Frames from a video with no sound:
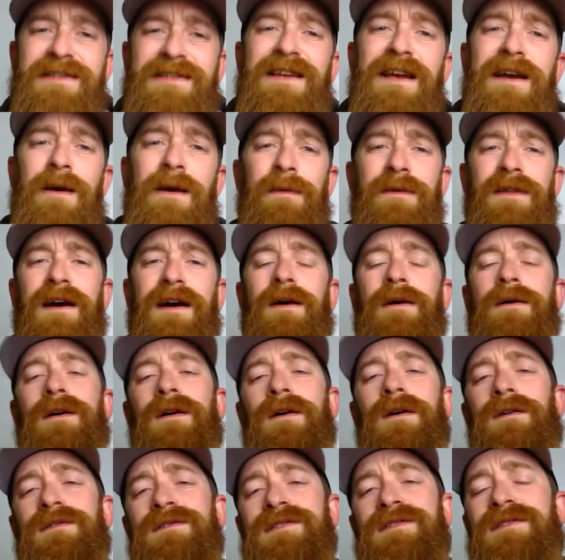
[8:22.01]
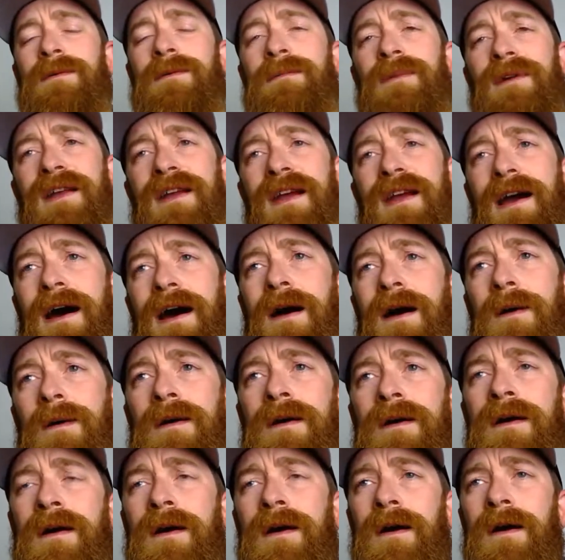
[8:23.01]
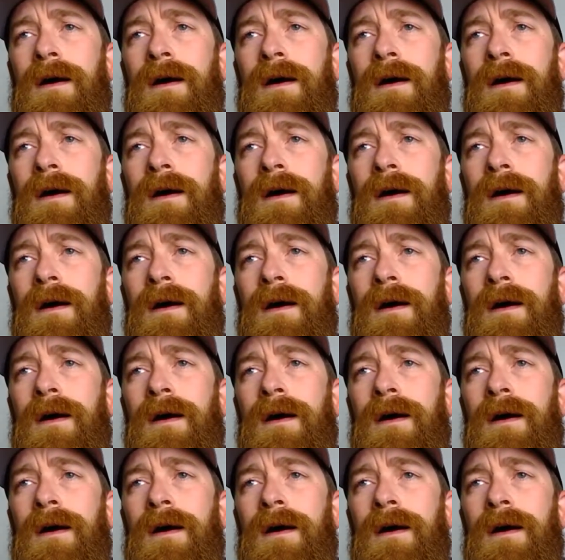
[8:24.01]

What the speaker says: say it without calling somebody out.